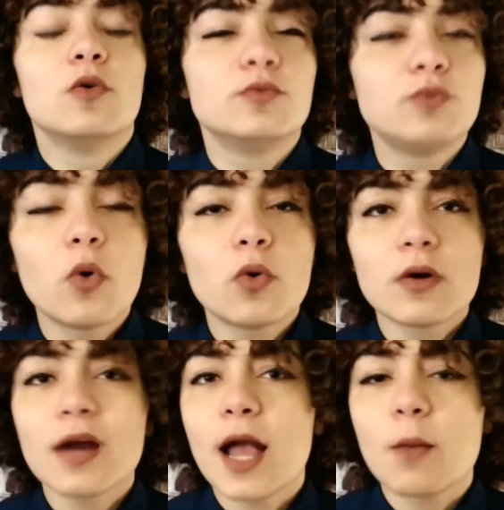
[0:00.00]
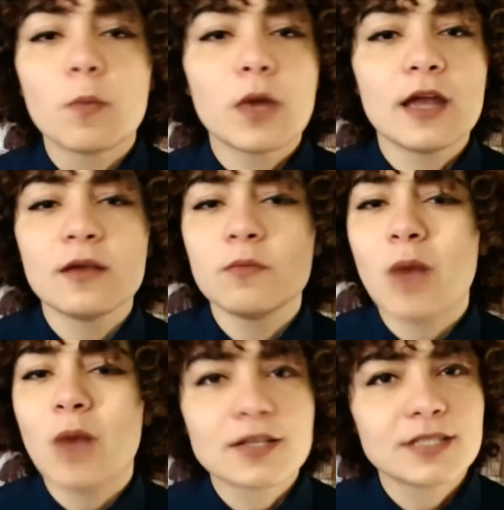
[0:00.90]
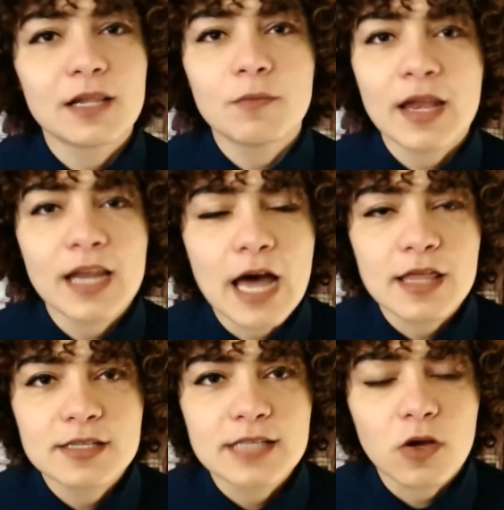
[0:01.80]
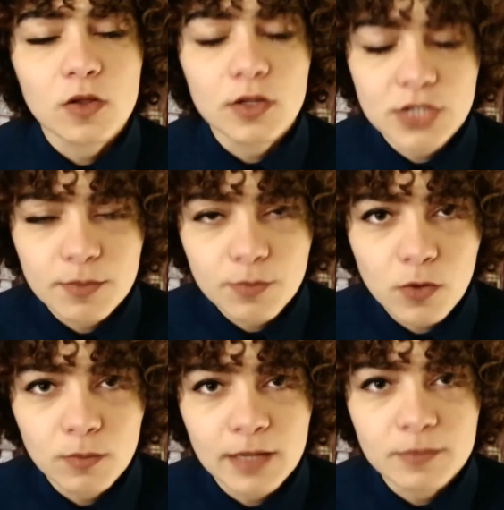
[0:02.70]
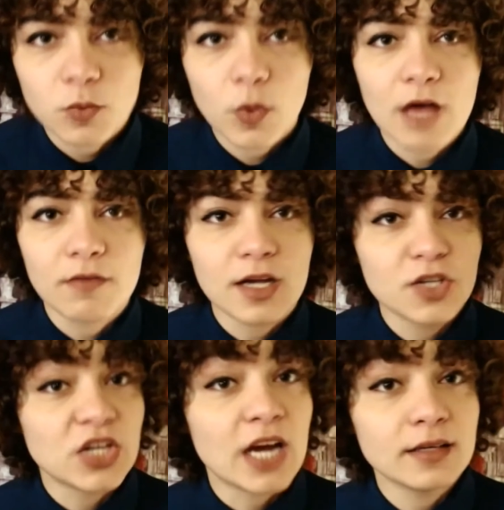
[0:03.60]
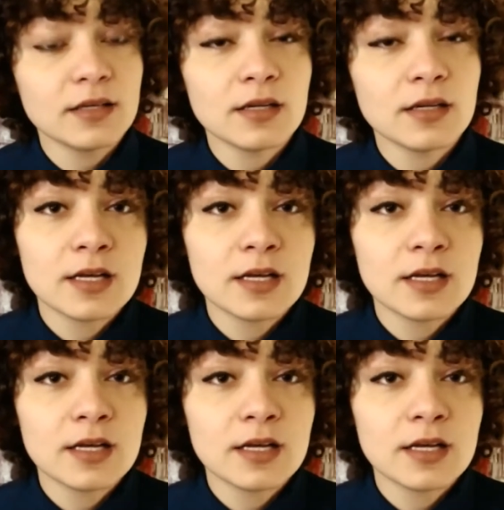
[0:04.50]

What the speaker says: for and actually many other psychological problems. We have a shut-in,